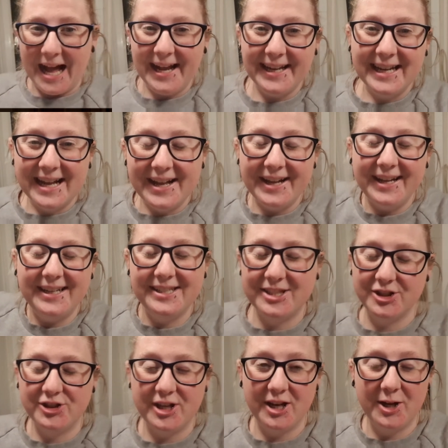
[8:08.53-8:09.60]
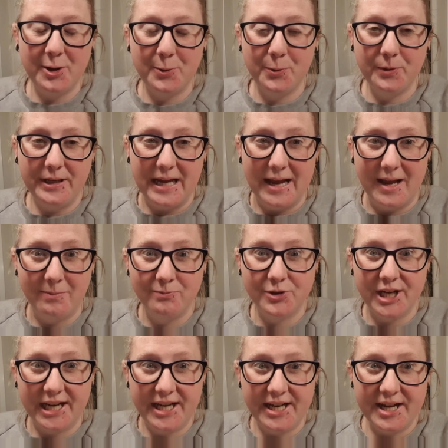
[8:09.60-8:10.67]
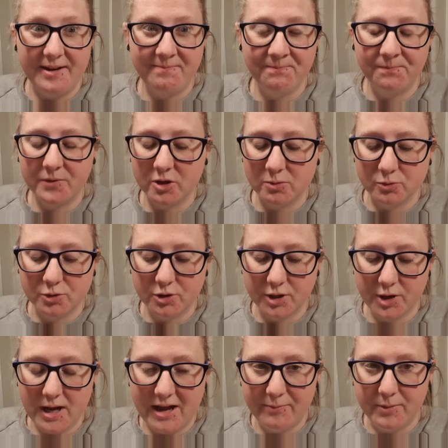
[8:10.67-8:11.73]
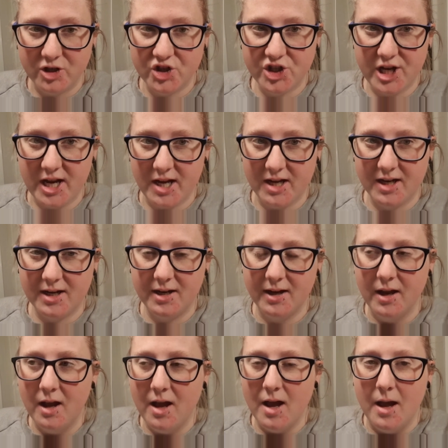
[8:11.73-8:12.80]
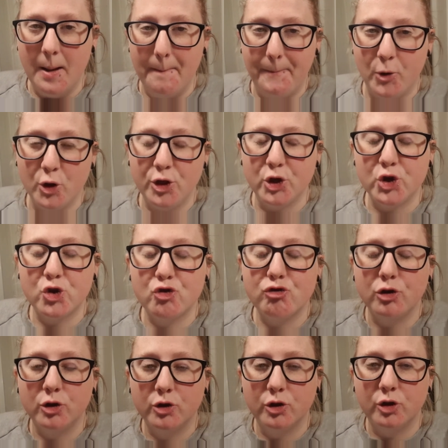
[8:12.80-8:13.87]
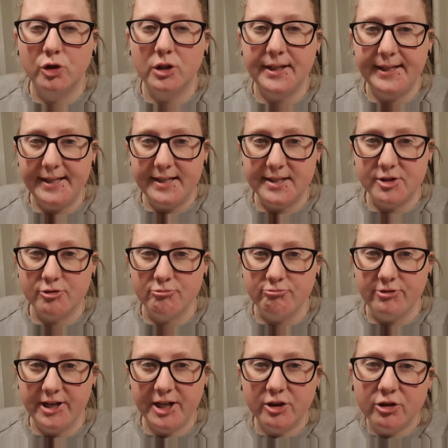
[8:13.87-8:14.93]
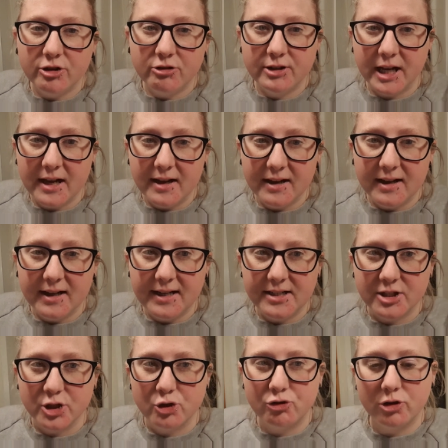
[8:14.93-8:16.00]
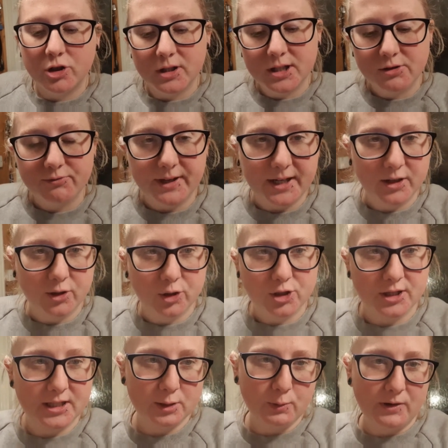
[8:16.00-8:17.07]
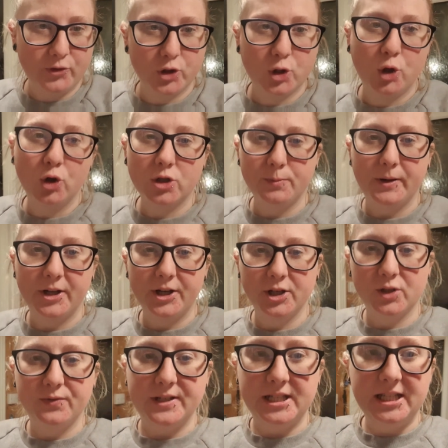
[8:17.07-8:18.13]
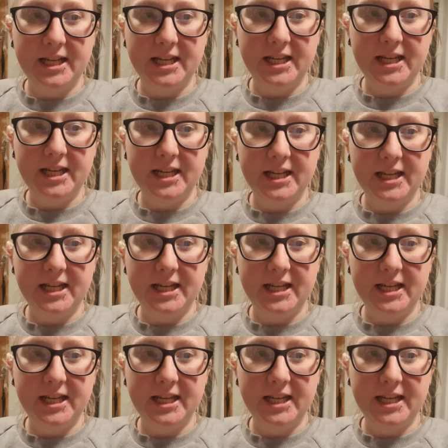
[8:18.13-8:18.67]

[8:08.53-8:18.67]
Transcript: Hi guys, so yeah, checking in. I'm just gonna go have my shake, but the struggle is real, guys. The struggle is real. So this is what I've just cooked my girls for tea.